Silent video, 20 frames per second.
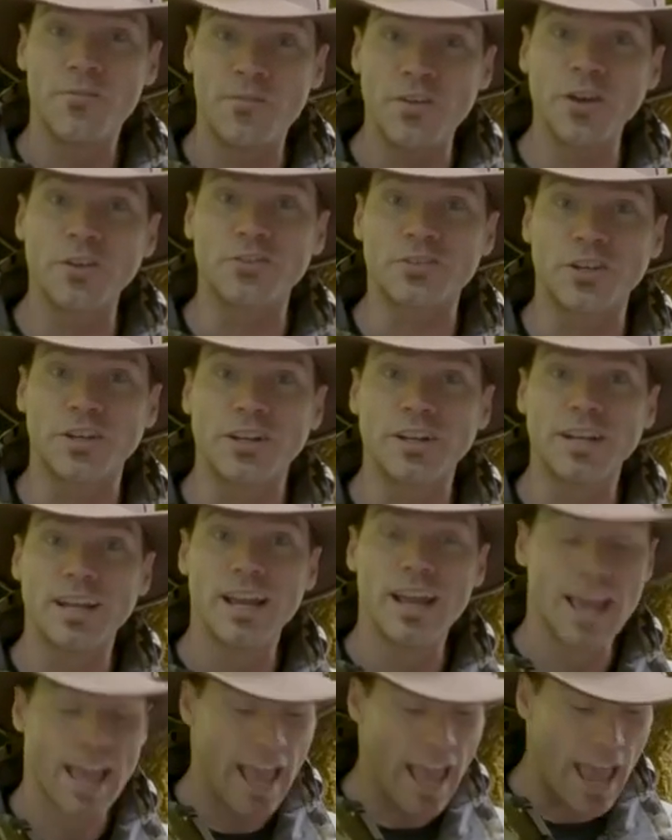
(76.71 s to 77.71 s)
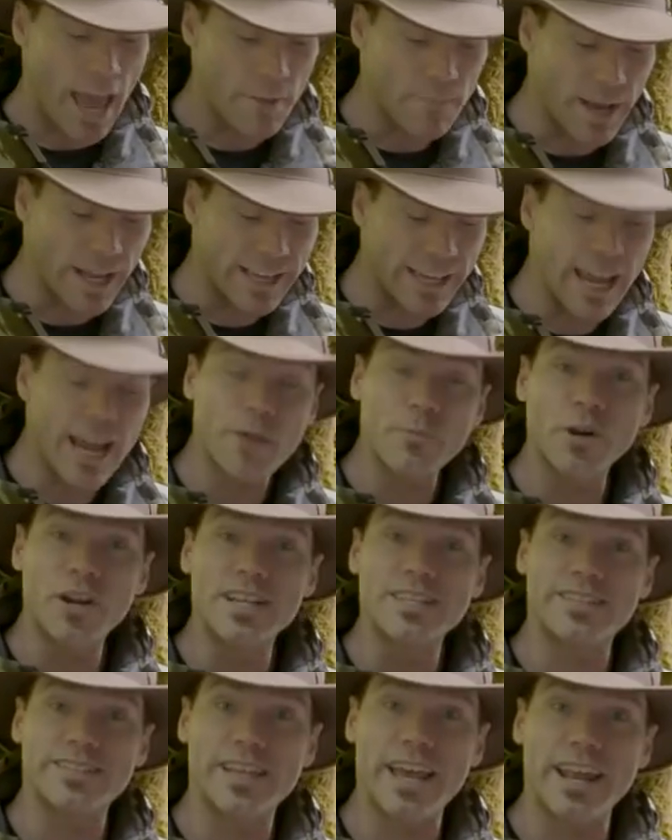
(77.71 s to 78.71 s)
filter, and my camera
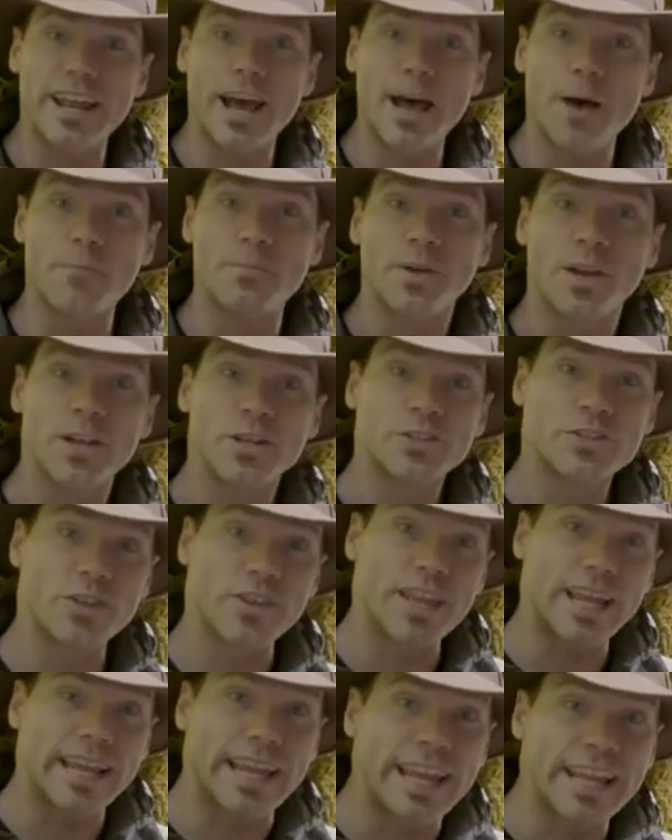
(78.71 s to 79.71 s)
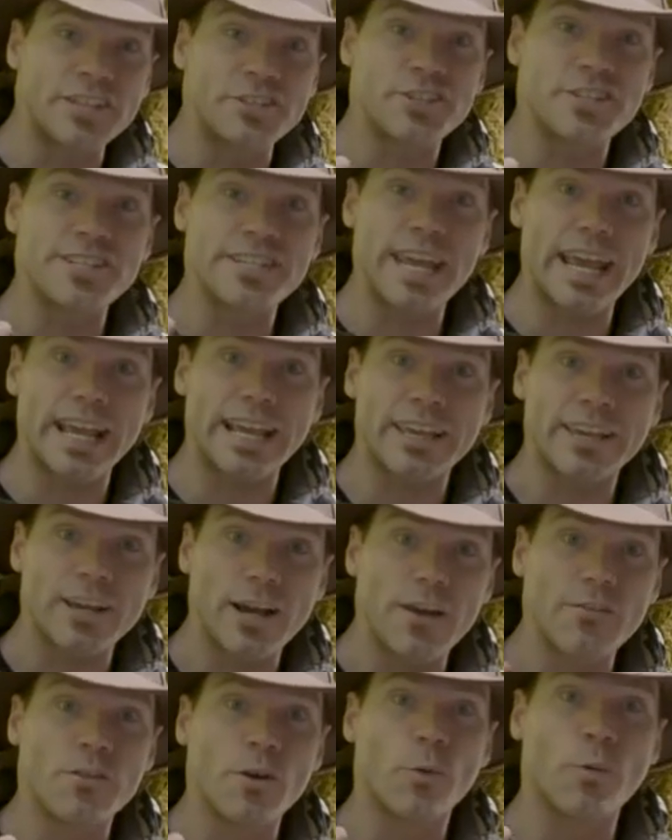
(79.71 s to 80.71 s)
is set up so that each tick
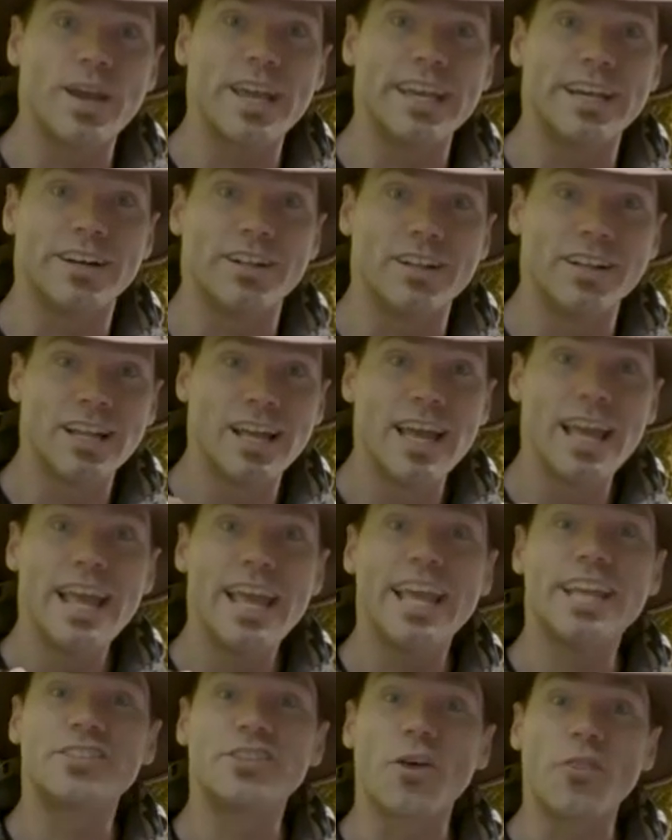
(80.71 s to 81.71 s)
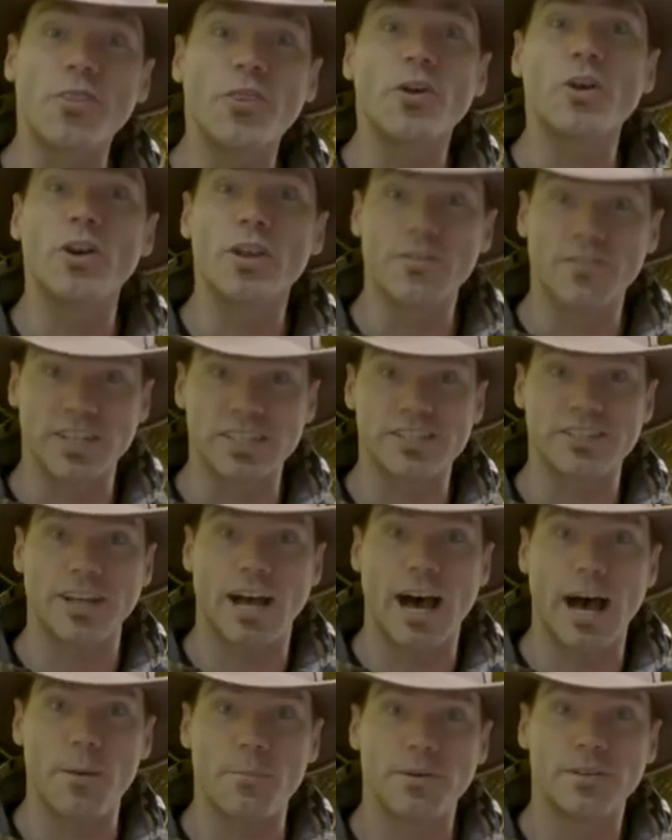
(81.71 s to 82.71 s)
of the wheel is 1/3 of a
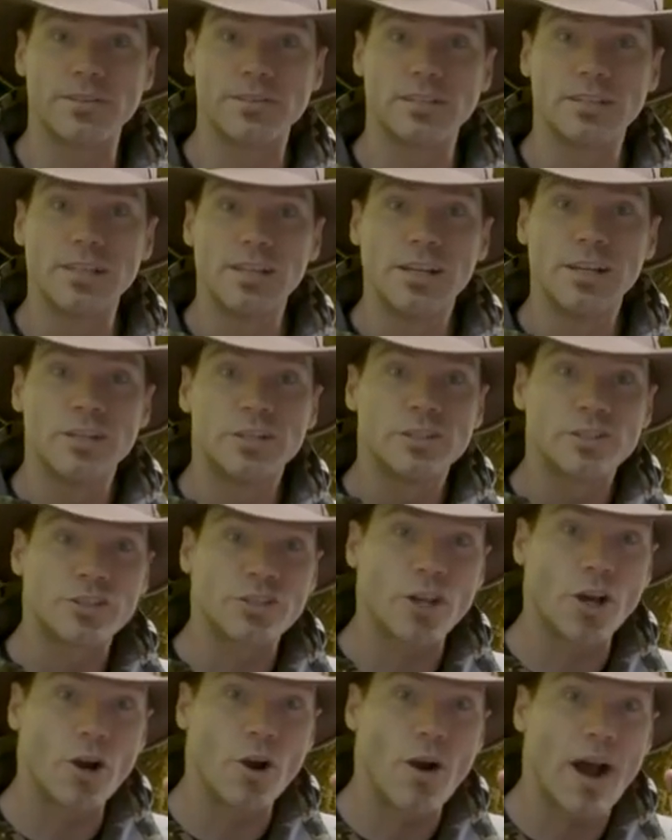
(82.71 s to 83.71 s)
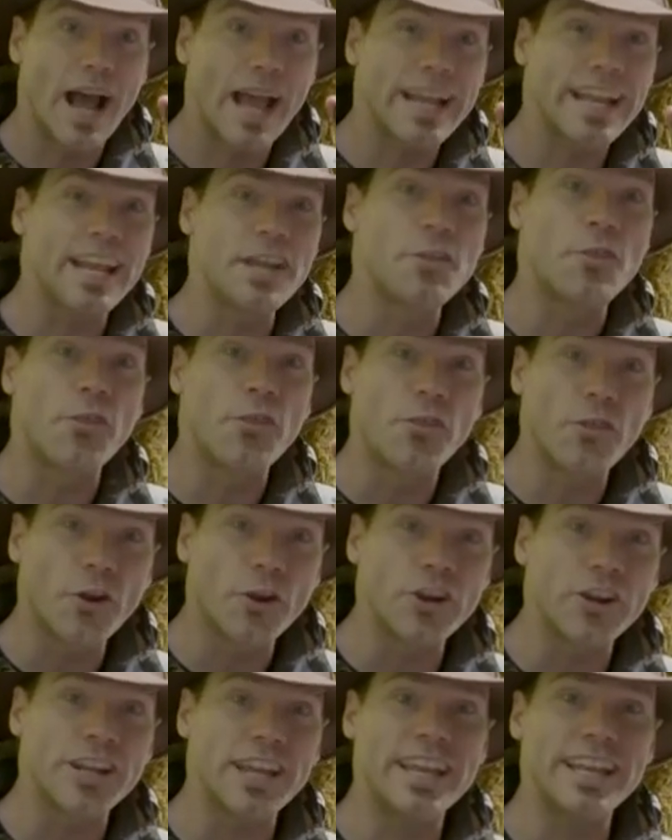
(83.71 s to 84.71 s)
stop. So I need
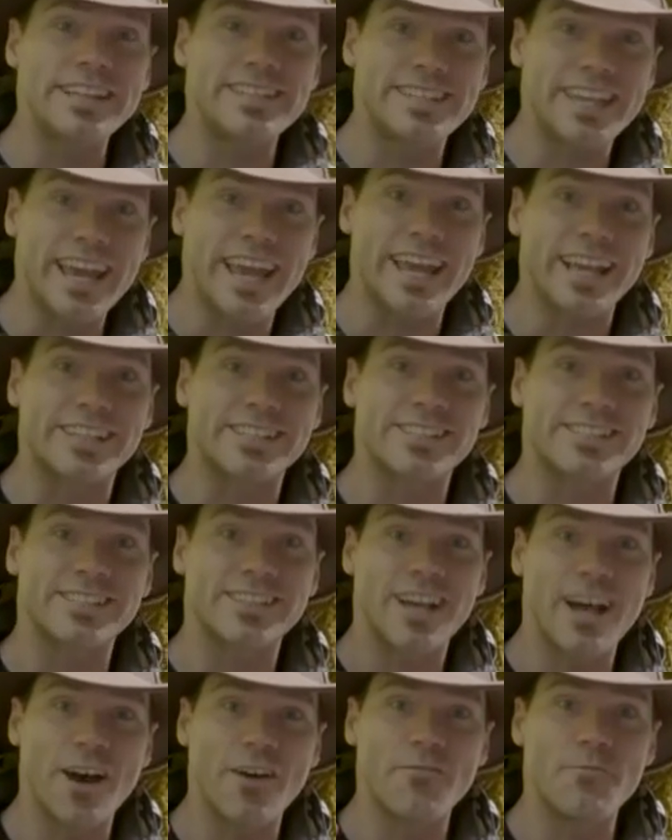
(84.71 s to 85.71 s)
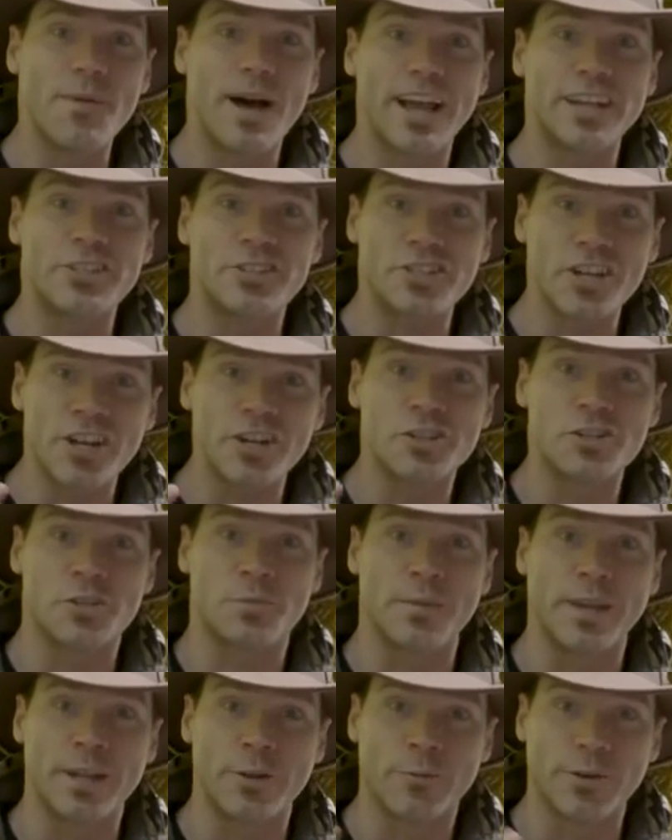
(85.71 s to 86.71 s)
30 ticks of my shutter
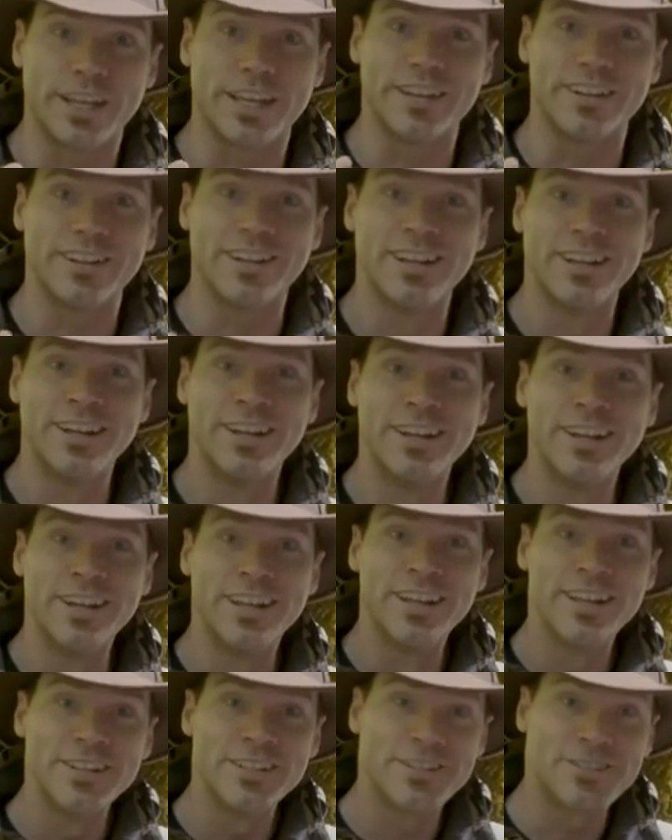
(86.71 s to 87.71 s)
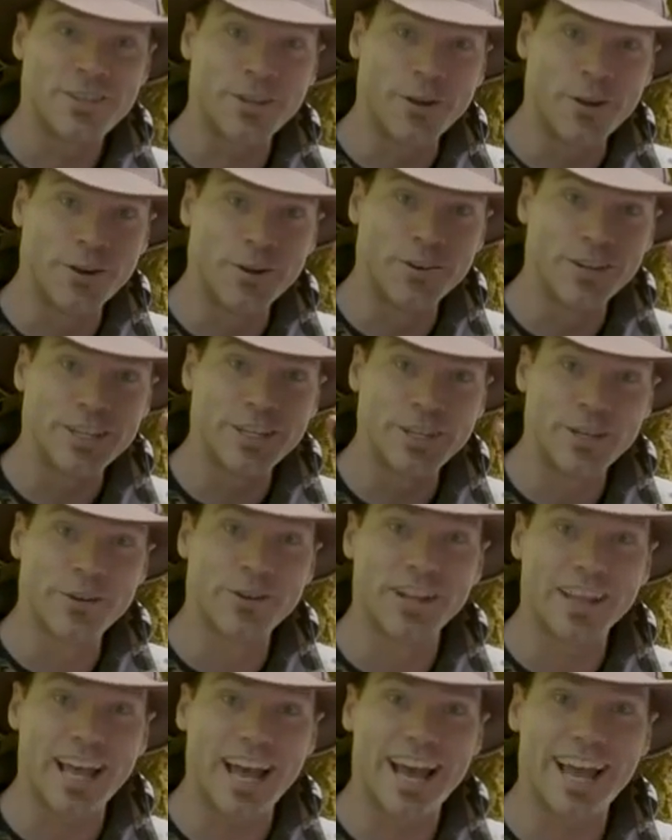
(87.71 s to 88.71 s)
speed wheel to
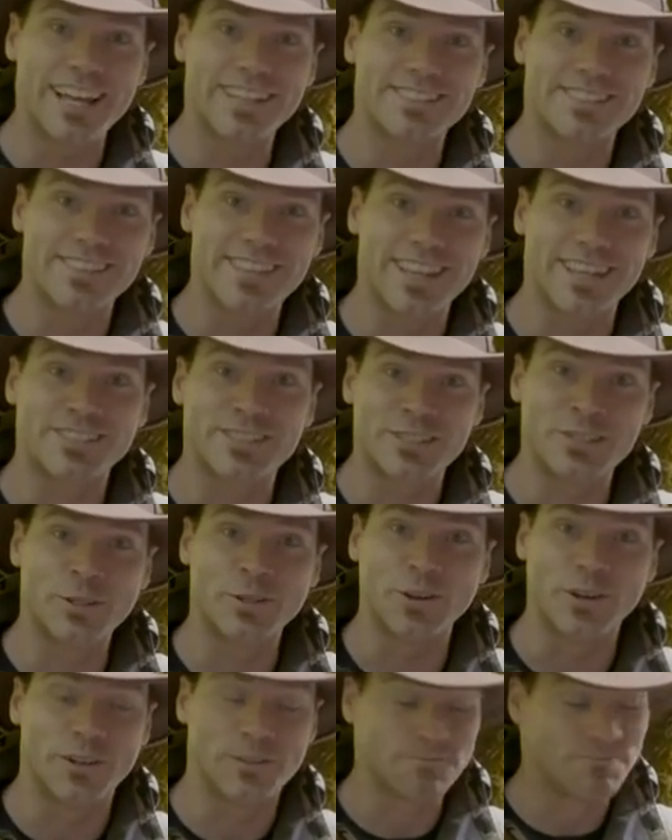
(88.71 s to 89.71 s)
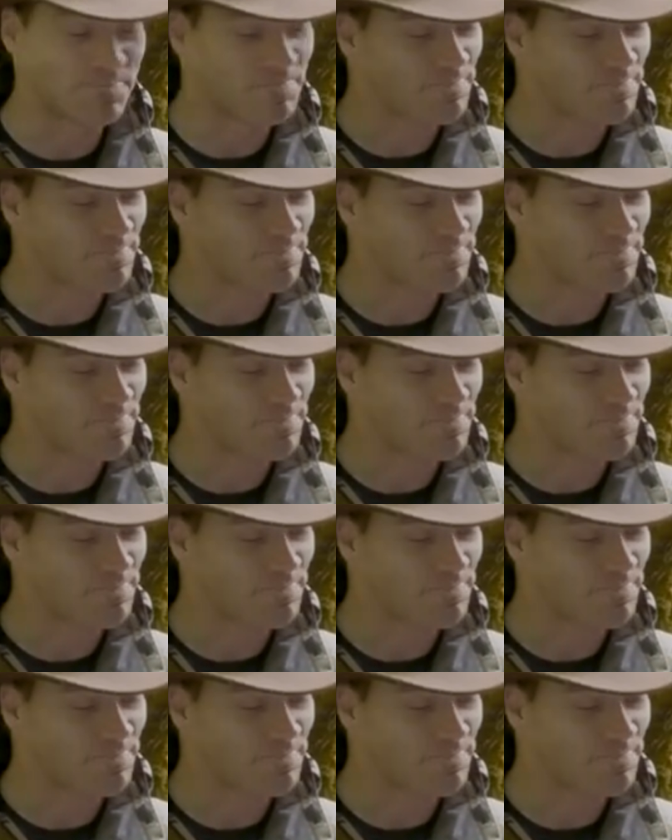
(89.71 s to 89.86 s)
utilize this tool.